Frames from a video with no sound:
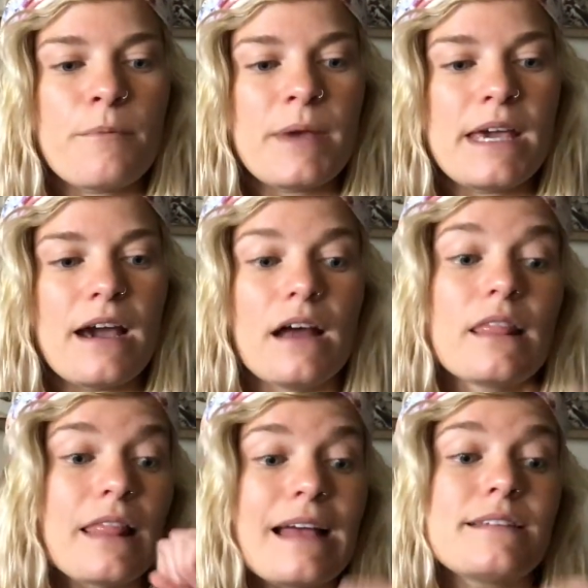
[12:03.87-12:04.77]
me
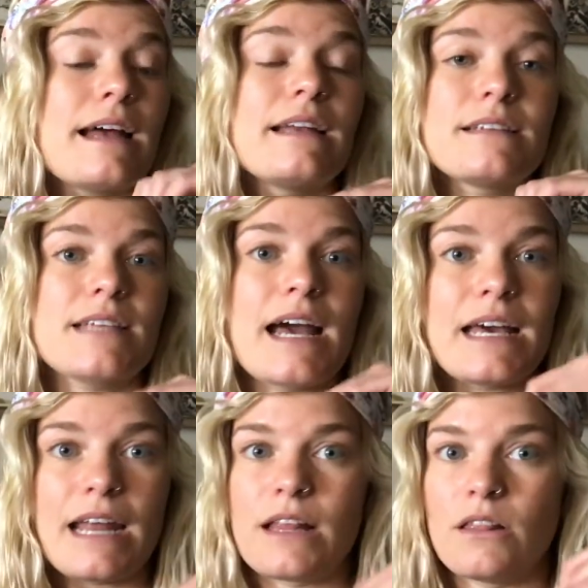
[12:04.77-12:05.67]
unless I
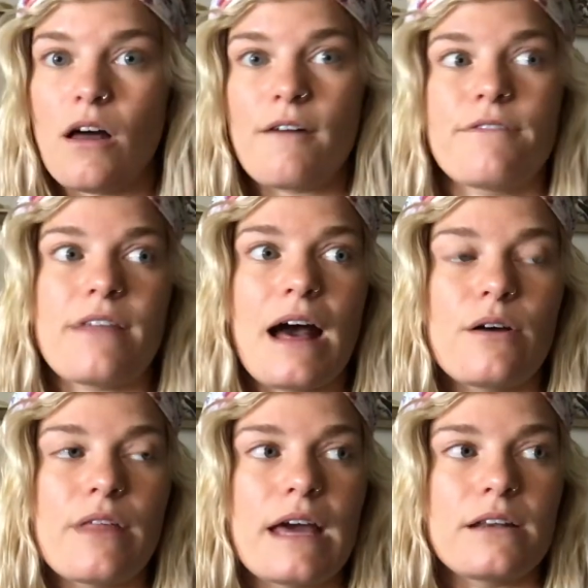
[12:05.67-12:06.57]
decide I love
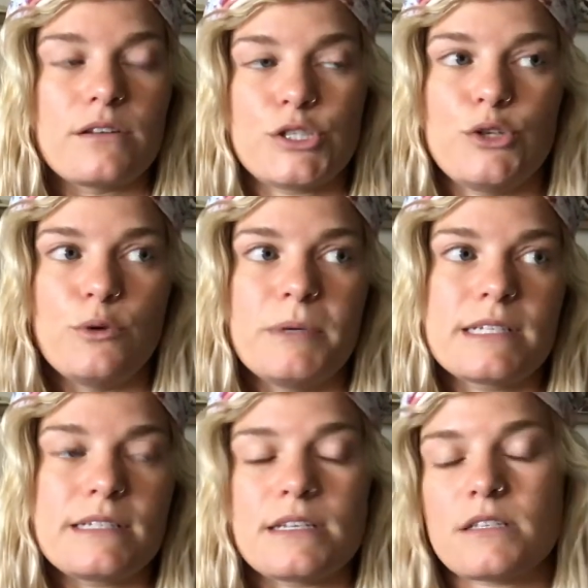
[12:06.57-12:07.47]
how that
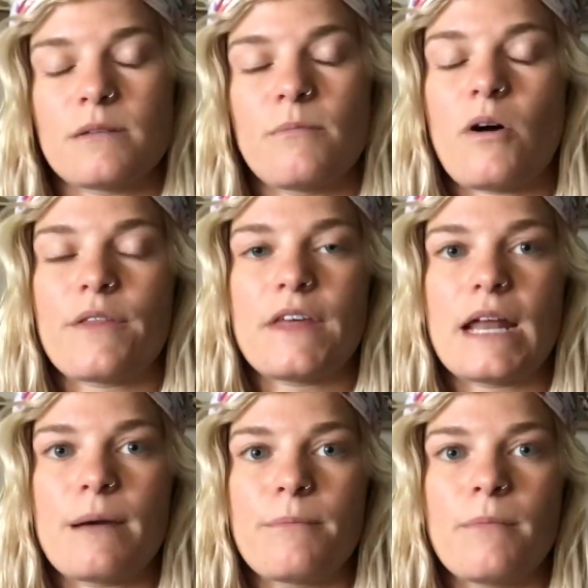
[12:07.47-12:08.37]
tubing system that
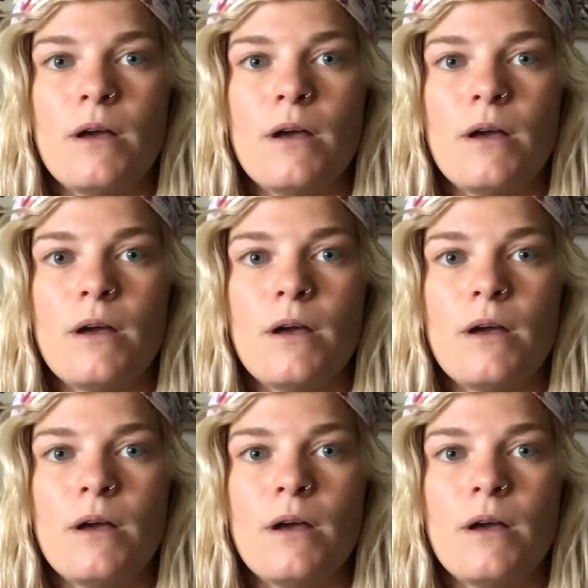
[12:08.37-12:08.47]
I